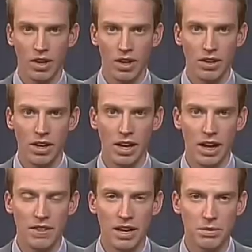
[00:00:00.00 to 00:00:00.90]
Yeah,
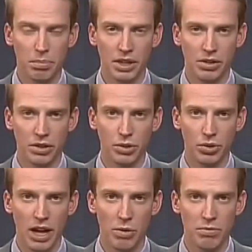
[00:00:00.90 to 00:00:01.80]
and that's pretty crucial.
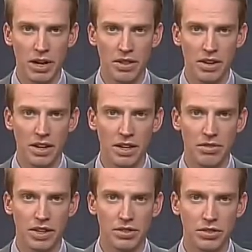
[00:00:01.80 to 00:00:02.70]
That would mean that any
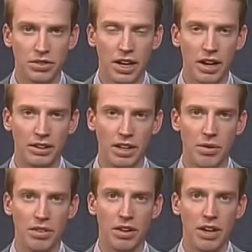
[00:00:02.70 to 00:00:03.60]
investors currently
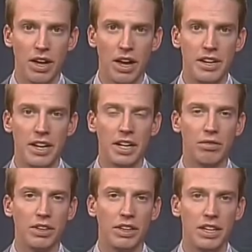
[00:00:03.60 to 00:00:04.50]
with a
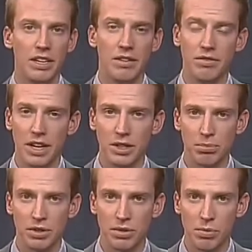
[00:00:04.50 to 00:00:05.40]
negatively geared
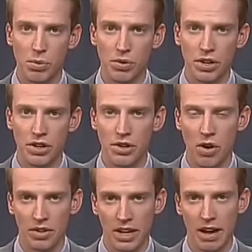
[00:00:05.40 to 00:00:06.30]
investment would
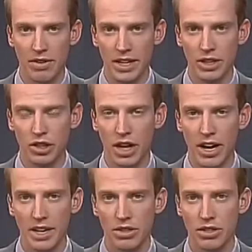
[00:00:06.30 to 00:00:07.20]
not have any
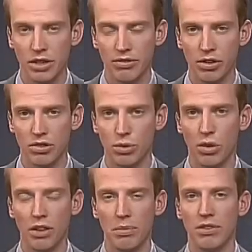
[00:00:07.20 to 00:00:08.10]
change in the future. It would
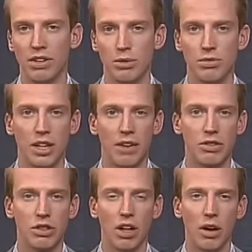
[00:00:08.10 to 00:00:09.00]
only be investments after
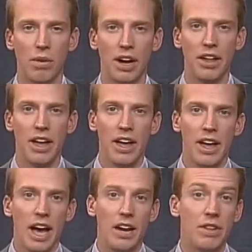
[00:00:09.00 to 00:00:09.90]
July 1.
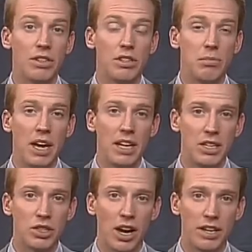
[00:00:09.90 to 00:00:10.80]
And if this is to be any
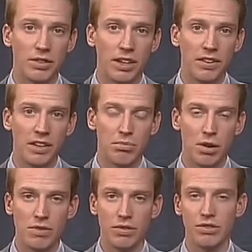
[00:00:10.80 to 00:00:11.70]
chance of getting the
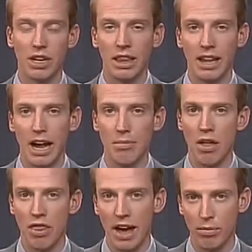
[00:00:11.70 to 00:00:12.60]
approval of, say, Labor,
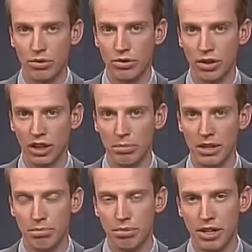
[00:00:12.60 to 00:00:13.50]
that would certainly be
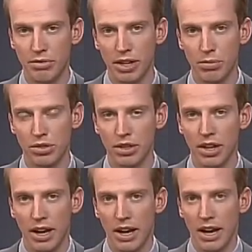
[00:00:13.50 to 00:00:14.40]
a prerequisite.
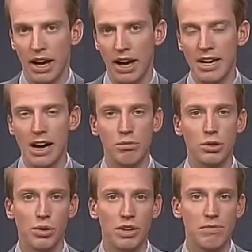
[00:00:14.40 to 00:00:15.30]
Now, I'm
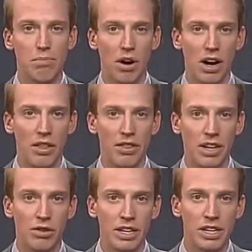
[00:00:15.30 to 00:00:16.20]
joined by the
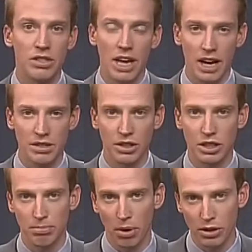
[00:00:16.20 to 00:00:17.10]
Greens housing
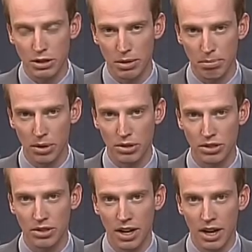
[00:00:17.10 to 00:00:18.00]

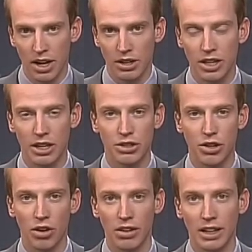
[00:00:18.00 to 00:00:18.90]
spokesperson, Senator
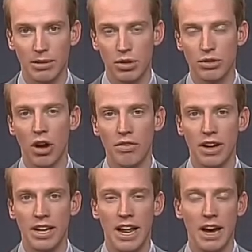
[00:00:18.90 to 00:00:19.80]
Scott Ludlam, who's over
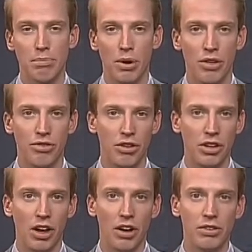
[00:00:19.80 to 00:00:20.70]
in our Perth
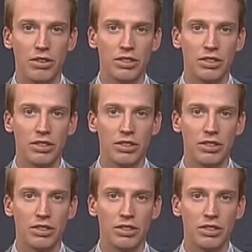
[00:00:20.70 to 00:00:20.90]
studio.